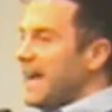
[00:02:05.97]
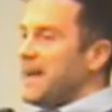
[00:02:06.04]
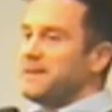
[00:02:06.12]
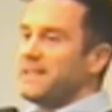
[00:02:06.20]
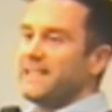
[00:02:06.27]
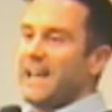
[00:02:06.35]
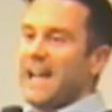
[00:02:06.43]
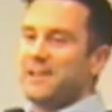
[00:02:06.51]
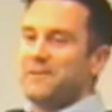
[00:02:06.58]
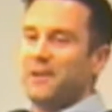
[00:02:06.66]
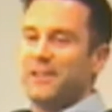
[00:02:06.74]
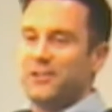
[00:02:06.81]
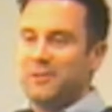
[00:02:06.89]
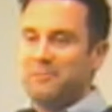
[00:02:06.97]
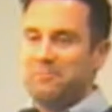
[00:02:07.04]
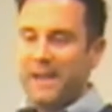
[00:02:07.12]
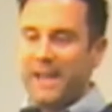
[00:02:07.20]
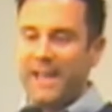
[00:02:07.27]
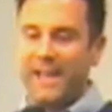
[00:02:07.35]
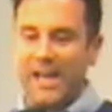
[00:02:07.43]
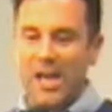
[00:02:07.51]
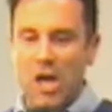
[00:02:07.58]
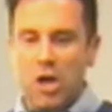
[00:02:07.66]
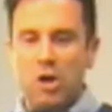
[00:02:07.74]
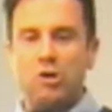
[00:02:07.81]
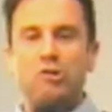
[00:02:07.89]
times the size of what they should be,
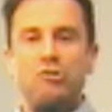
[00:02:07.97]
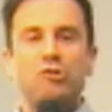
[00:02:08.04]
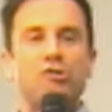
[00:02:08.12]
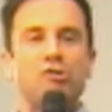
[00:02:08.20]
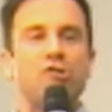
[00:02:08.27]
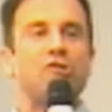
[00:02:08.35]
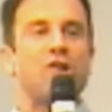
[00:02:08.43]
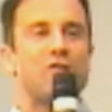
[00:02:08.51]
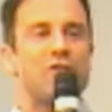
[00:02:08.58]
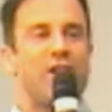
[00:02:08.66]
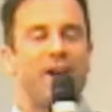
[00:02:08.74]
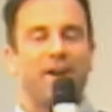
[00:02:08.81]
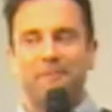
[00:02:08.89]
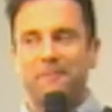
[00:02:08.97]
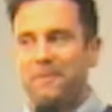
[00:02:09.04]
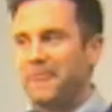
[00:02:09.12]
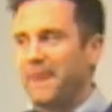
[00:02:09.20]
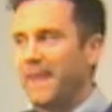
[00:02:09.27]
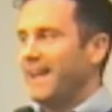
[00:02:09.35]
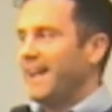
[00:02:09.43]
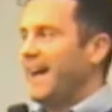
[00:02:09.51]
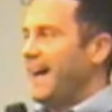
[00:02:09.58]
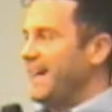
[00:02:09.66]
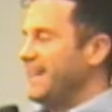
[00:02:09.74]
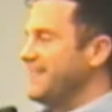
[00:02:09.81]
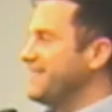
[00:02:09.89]
and they're talking like that.
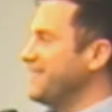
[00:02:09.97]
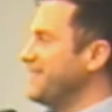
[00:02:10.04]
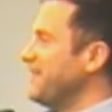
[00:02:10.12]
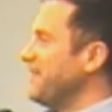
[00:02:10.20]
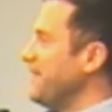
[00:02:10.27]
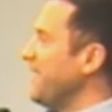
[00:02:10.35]
and,